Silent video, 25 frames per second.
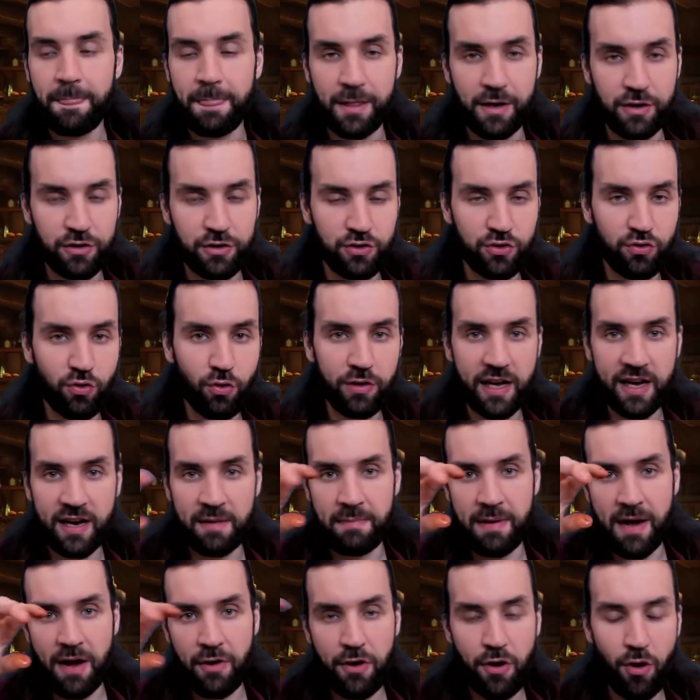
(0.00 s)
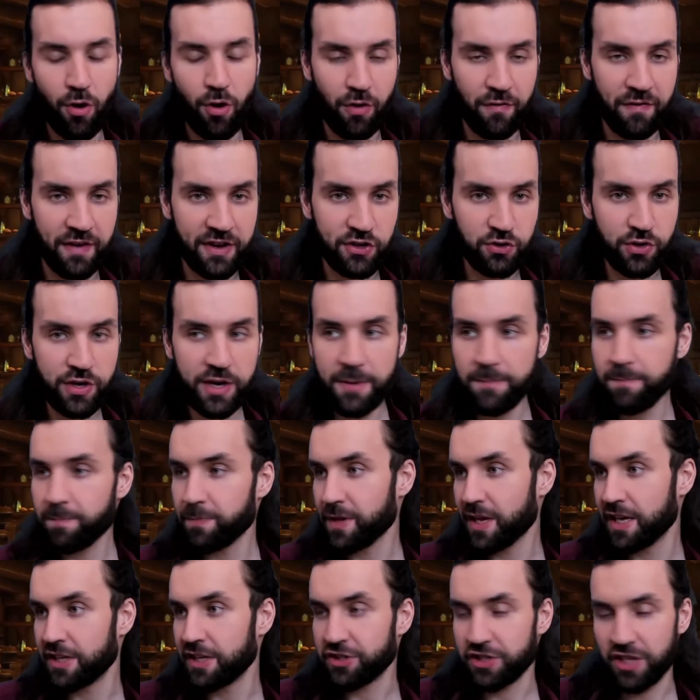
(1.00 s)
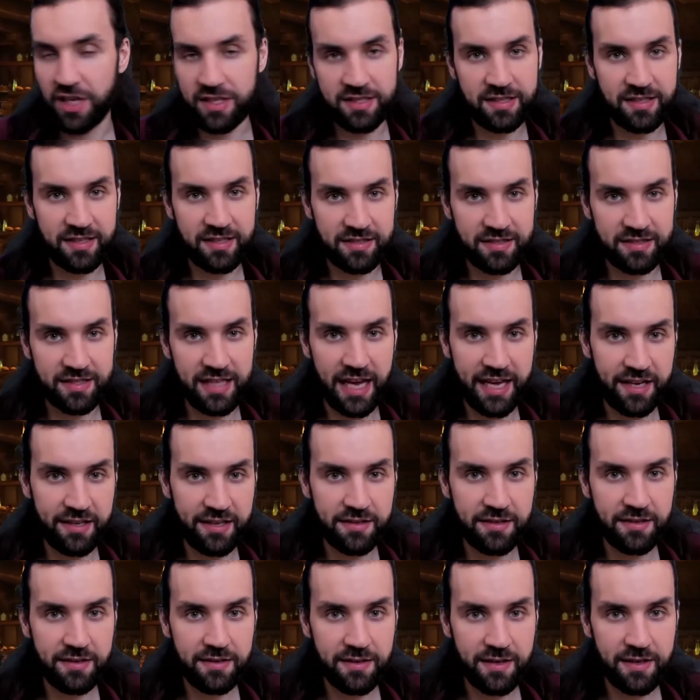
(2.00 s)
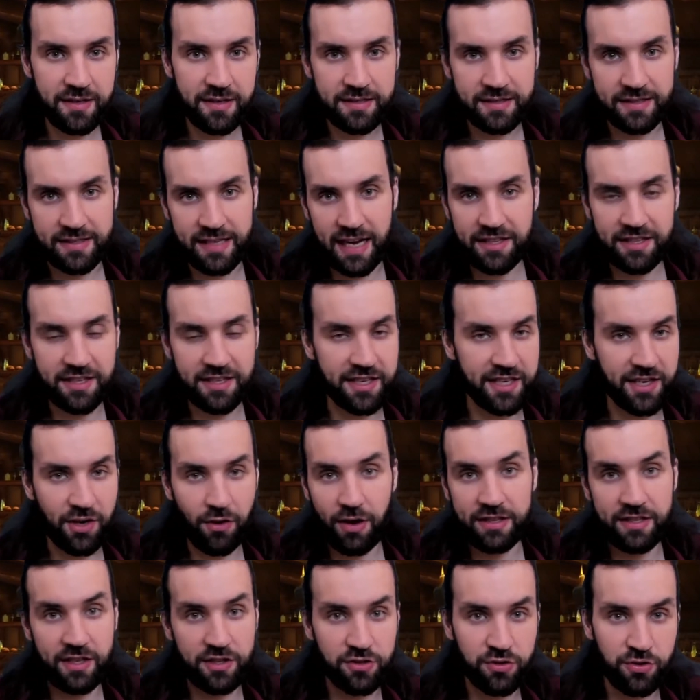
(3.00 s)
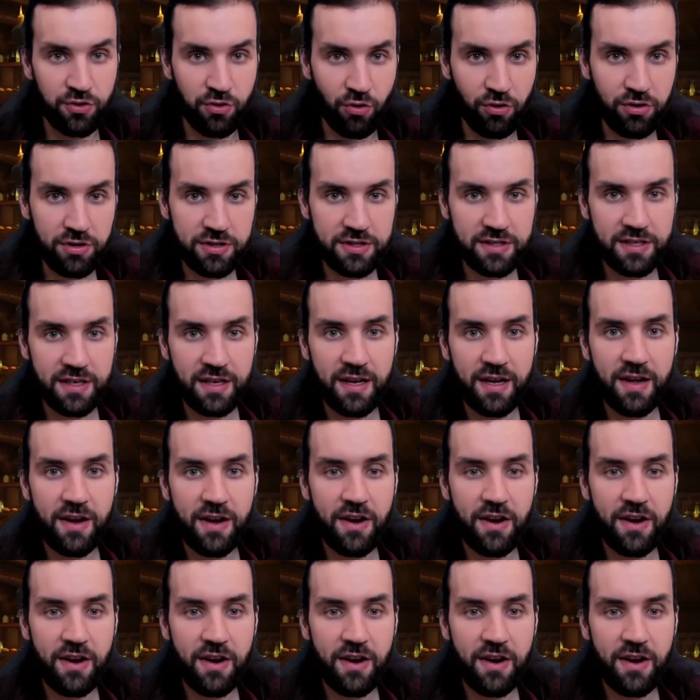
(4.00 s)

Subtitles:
There is no like barrier of entry. Just take it, sign here, and it's yours.